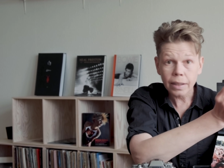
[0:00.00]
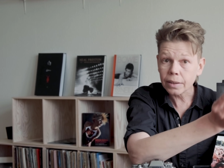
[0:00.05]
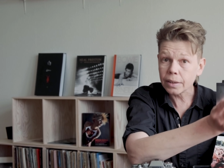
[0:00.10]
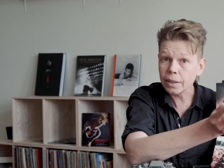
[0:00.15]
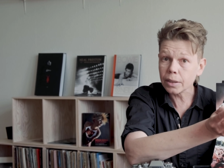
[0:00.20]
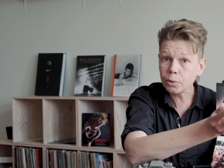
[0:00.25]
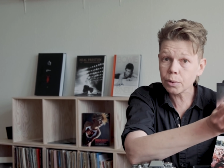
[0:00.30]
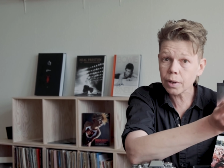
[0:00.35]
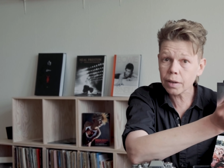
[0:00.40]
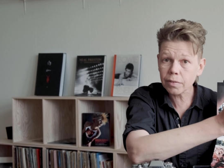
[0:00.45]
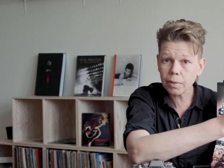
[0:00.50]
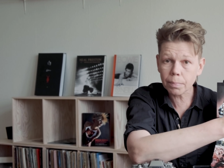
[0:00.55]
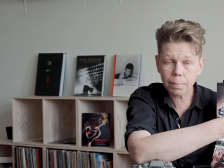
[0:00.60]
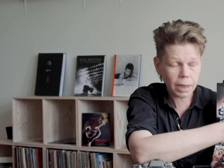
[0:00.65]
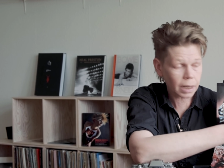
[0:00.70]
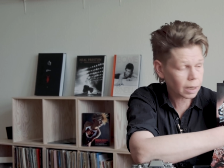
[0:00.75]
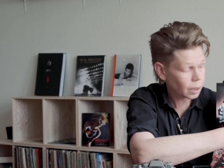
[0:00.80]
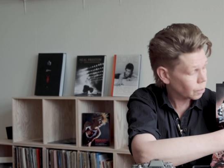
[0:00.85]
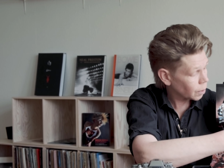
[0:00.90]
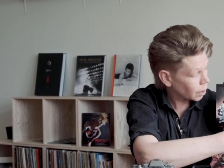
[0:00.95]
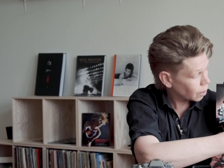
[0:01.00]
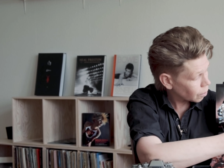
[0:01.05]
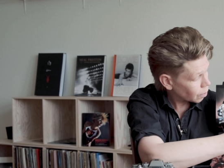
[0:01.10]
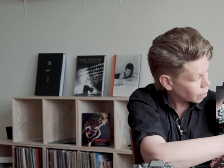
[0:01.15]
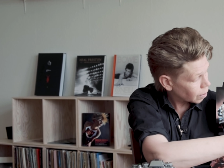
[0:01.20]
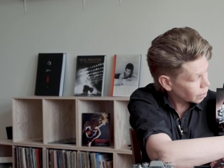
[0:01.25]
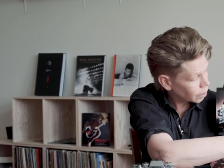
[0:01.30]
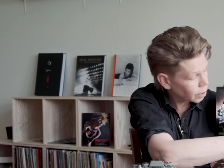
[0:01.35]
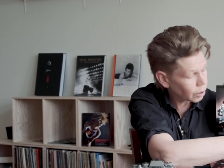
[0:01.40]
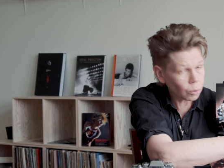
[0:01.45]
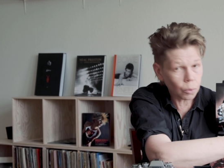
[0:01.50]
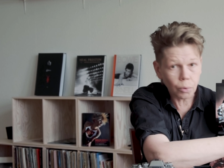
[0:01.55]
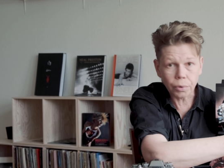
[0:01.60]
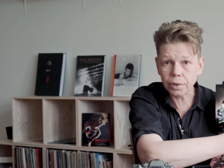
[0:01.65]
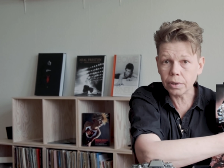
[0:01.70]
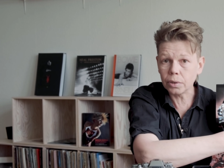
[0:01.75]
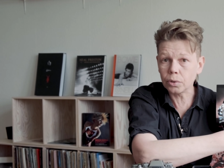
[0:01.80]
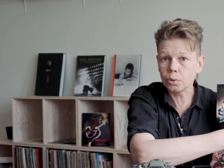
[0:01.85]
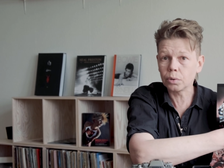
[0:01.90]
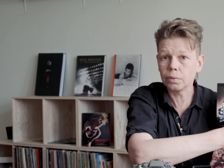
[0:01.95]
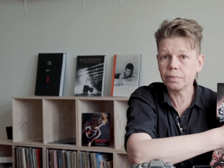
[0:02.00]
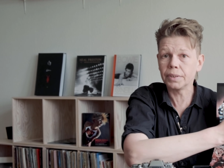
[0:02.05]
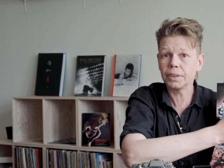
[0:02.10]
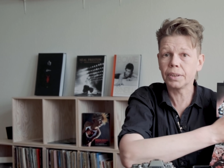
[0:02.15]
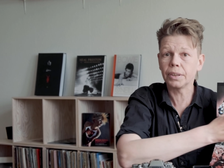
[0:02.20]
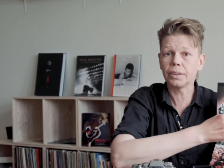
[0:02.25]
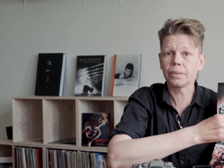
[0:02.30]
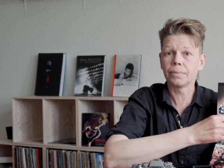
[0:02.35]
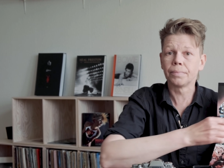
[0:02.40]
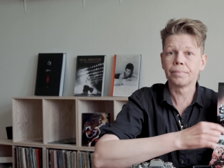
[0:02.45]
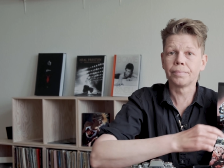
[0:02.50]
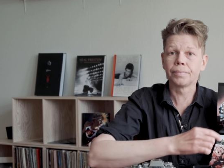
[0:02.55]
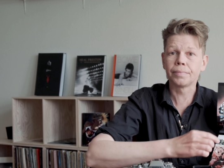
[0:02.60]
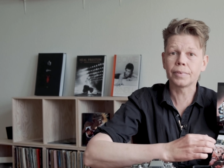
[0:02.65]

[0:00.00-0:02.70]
Then you have the background, the audience over there.